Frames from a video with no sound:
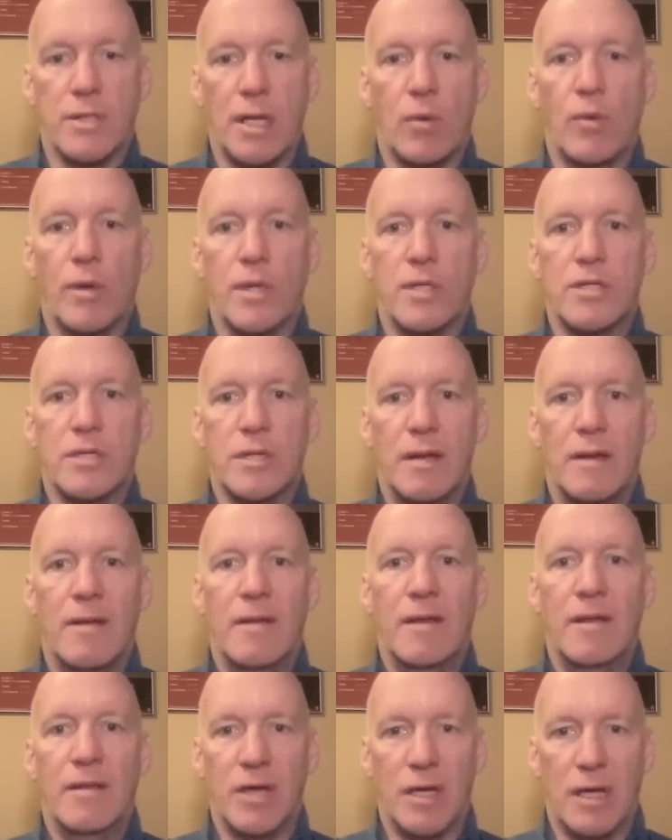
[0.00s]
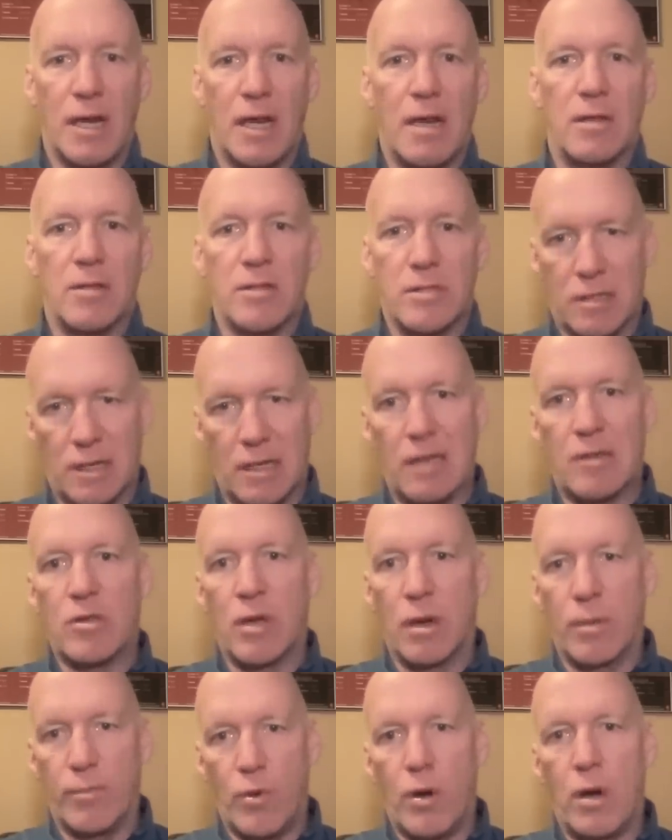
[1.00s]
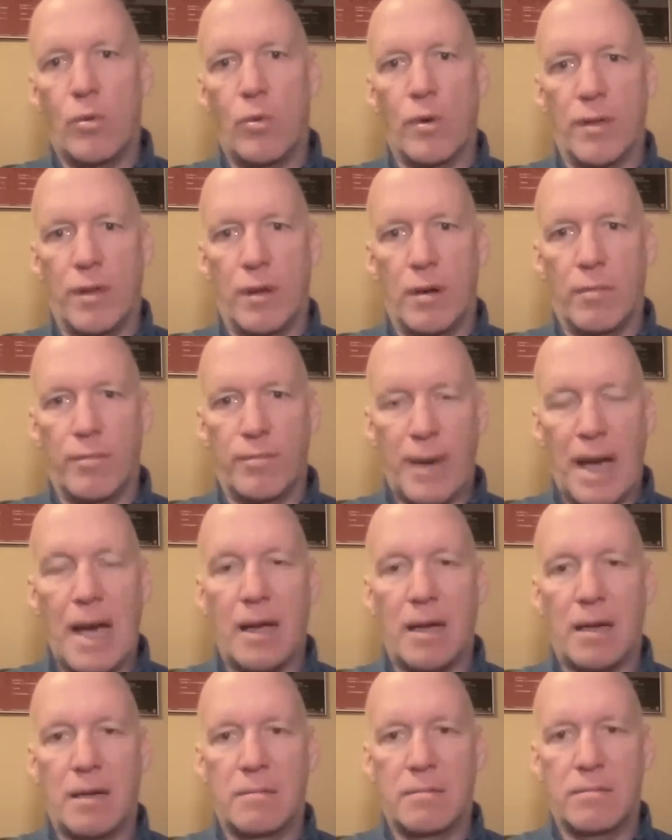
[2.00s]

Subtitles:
And once the Canadiens get to the point where they're back,